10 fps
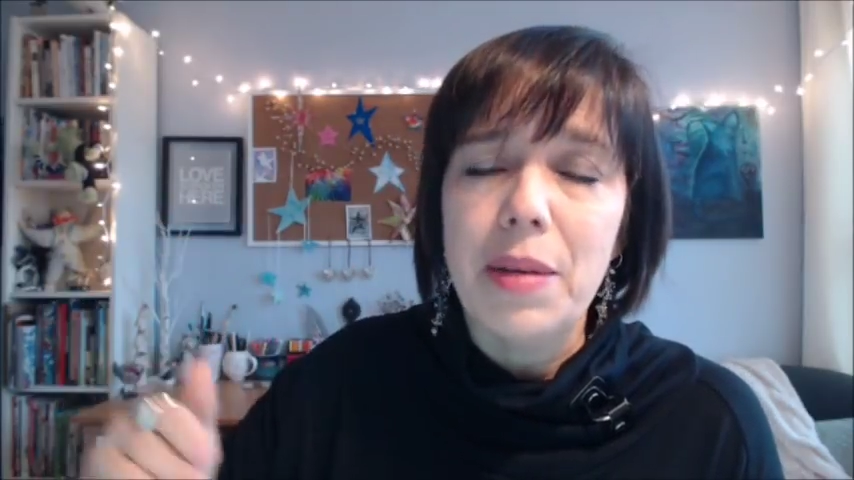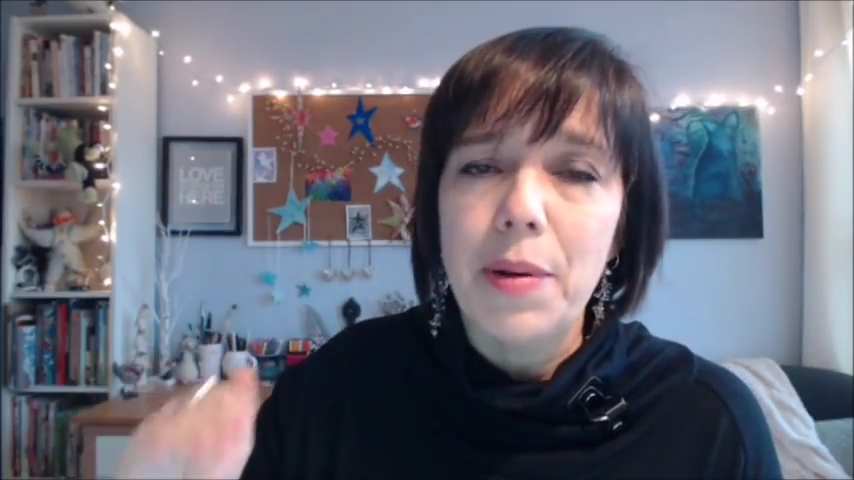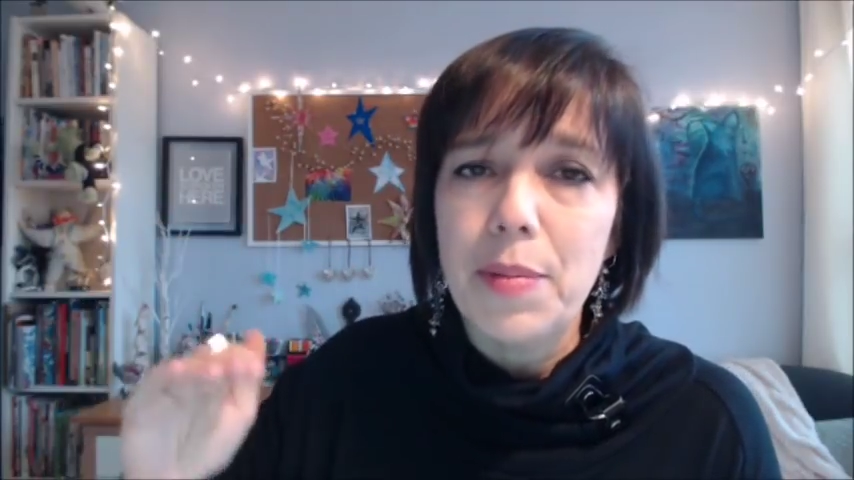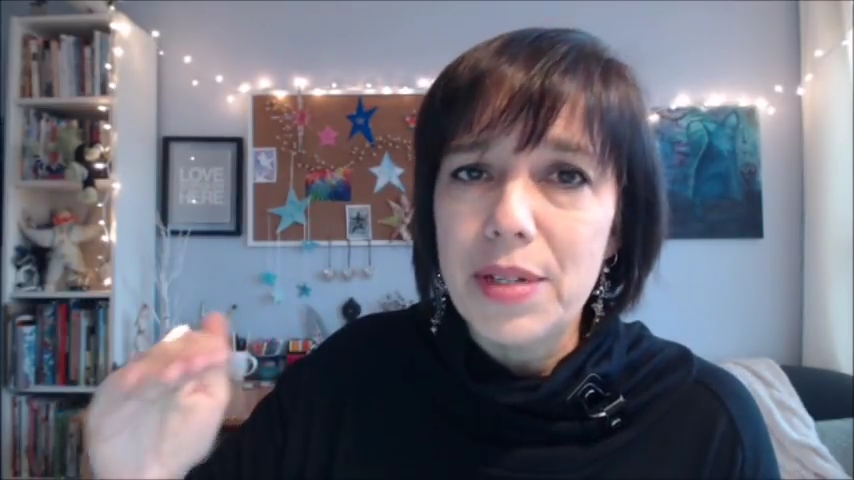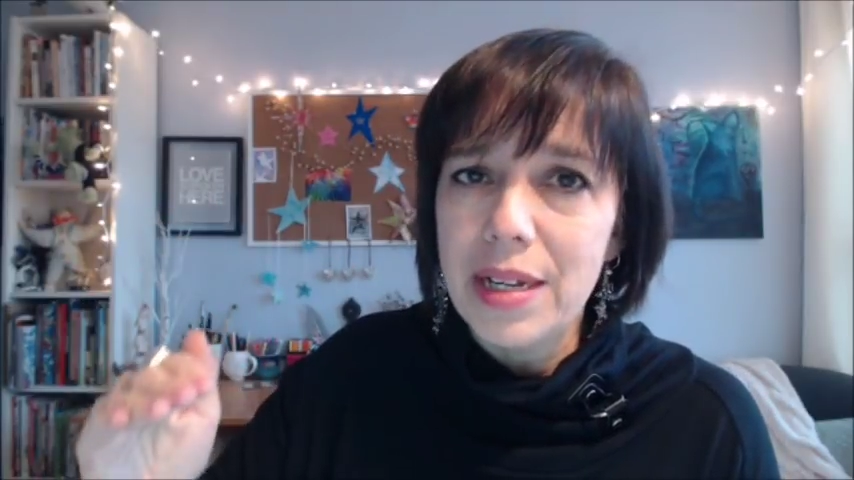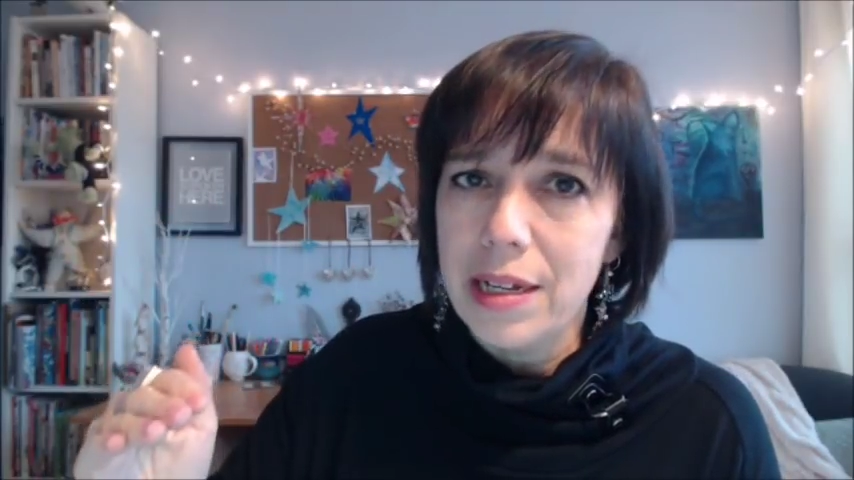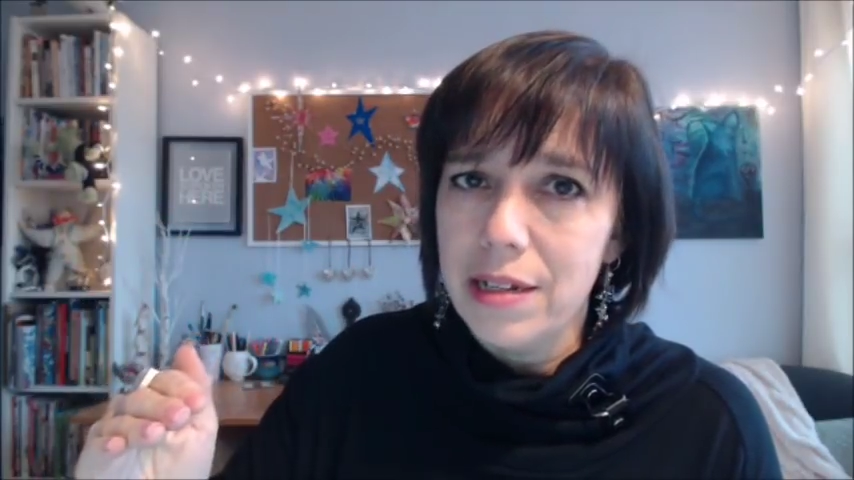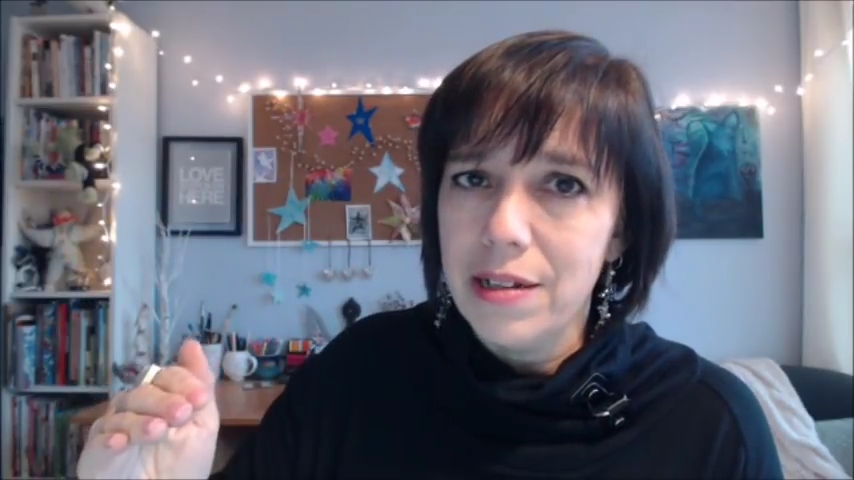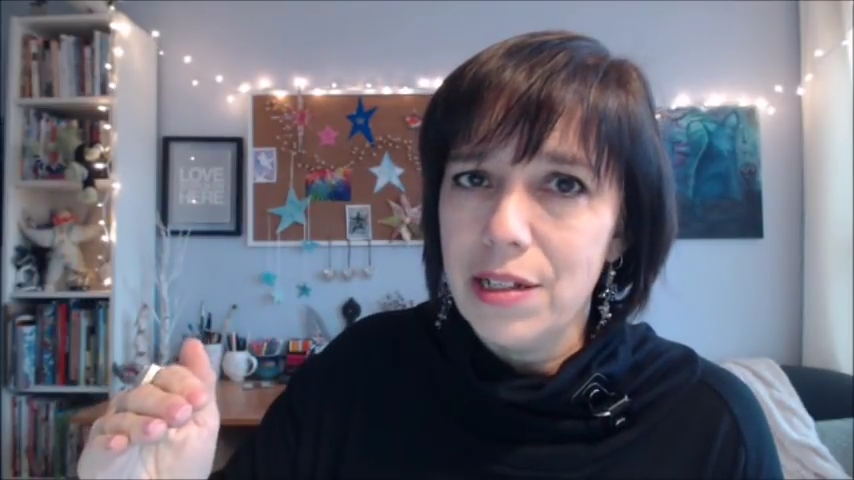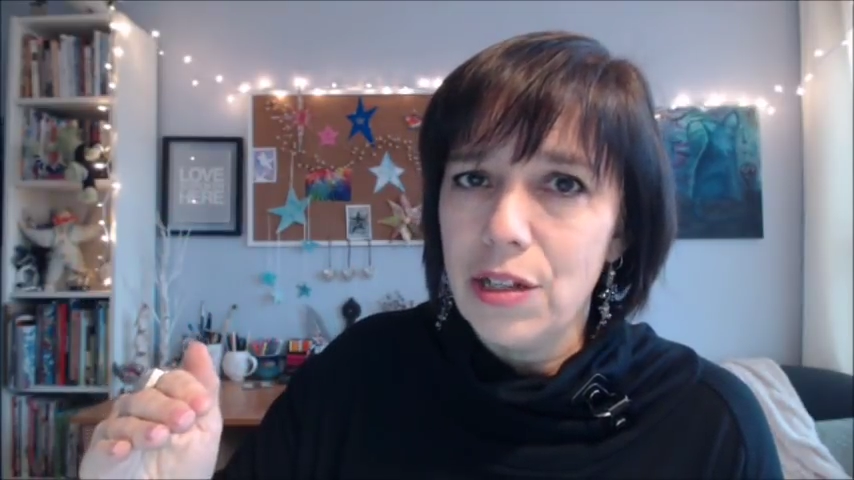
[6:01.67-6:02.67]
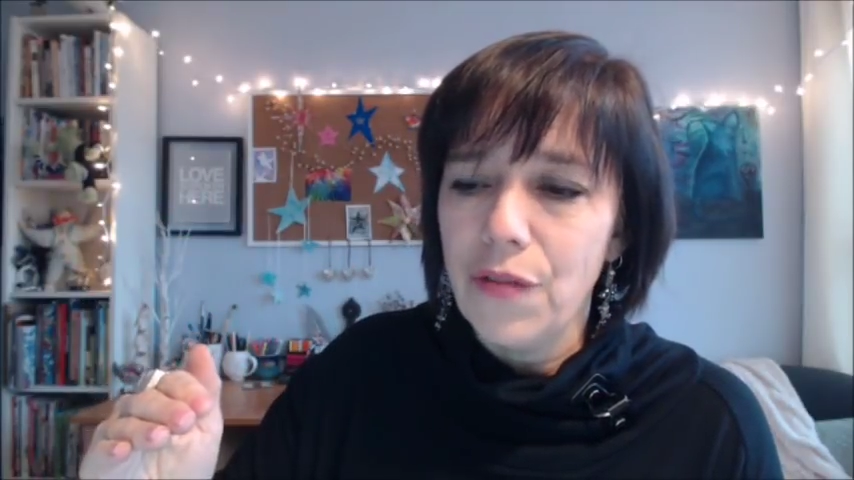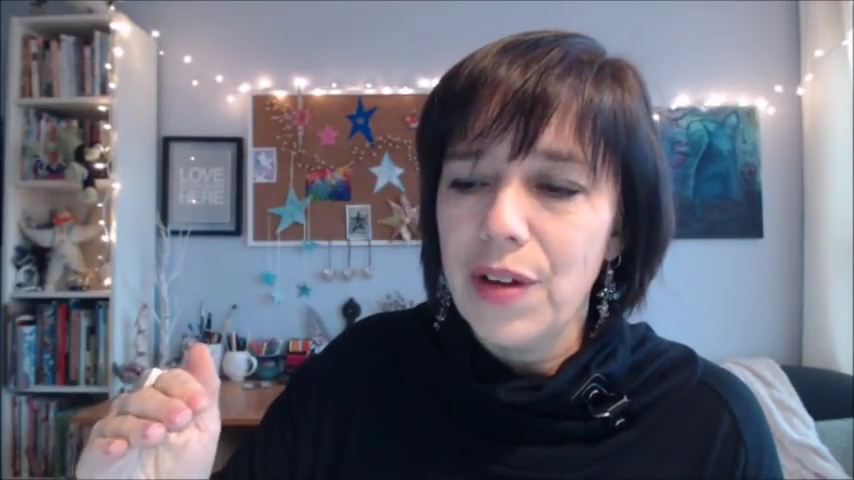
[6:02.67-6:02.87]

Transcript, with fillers: but particularly so for